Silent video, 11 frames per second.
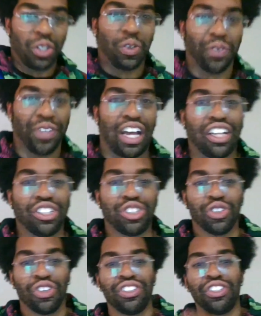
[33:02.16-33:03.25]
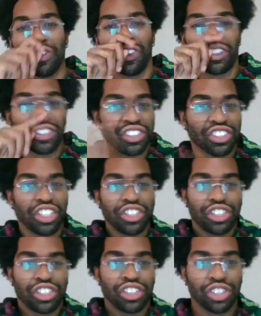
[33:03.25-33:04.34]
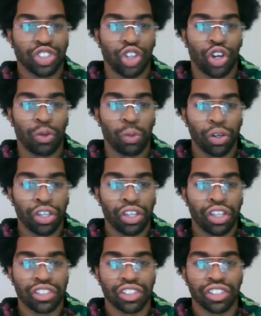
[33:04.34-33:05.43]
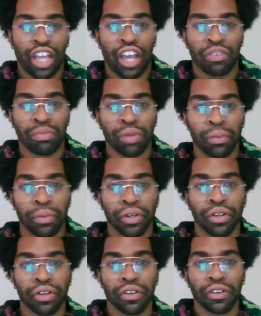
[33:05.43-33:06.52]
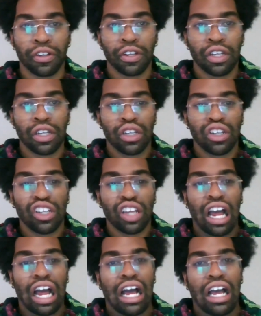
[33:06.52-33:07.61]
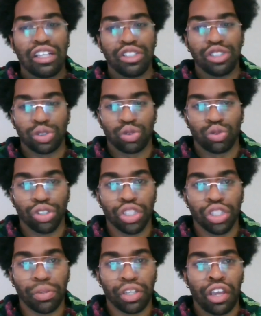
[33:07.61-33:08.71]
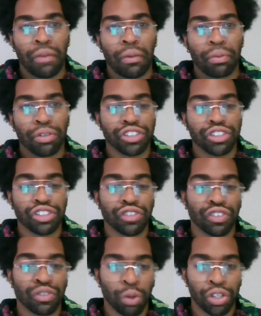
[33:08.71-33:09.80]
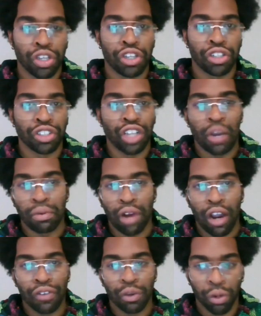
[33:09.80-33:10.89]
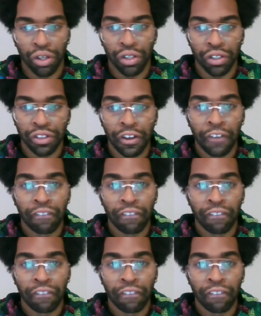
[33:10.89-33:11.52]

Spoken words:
When I joined the organization and started working as a staff member, I just really became appreciative of working in the nonprofit world.